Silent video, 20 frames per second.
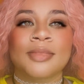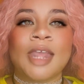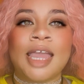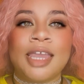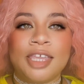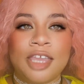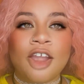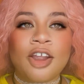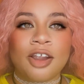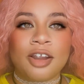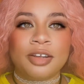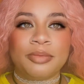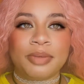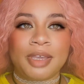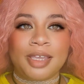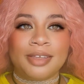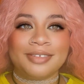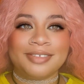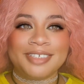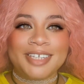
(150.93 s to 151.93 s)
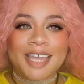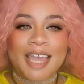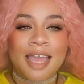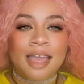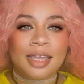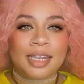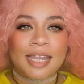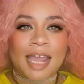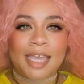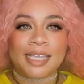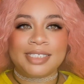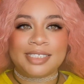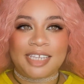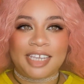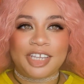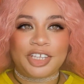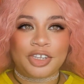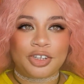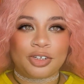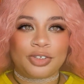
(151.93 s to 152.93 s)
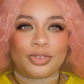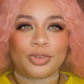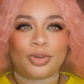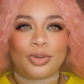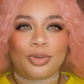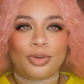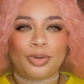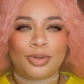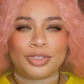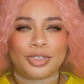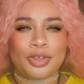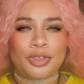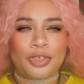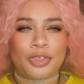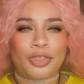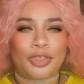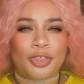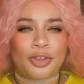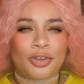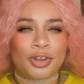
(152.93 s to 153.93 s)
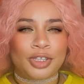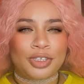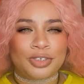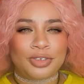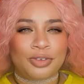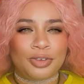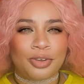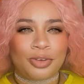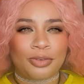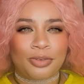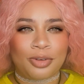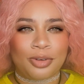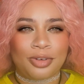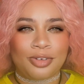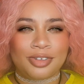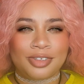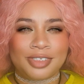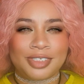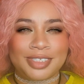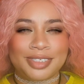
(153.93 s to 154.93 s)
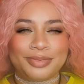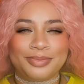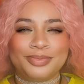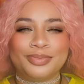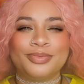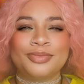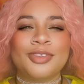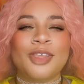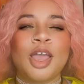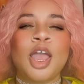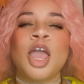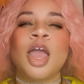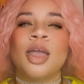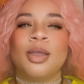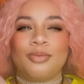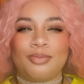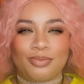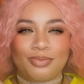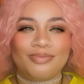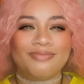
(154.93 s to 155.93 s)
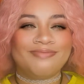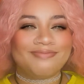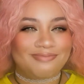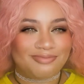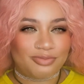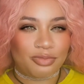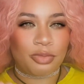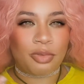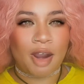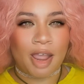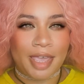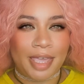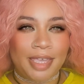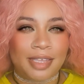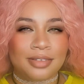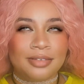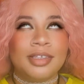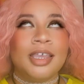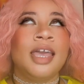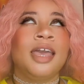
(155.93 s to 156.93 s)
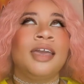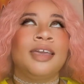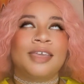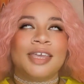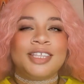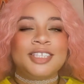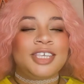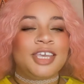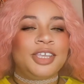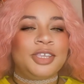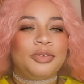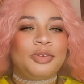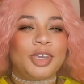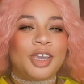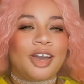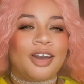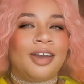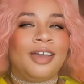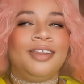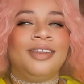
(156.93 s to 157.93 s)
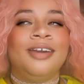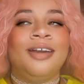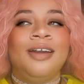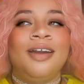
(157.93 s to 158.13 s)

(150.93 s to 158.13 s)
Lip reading: You heard me. 19 years old, 32-year-old. Right. Continuing on.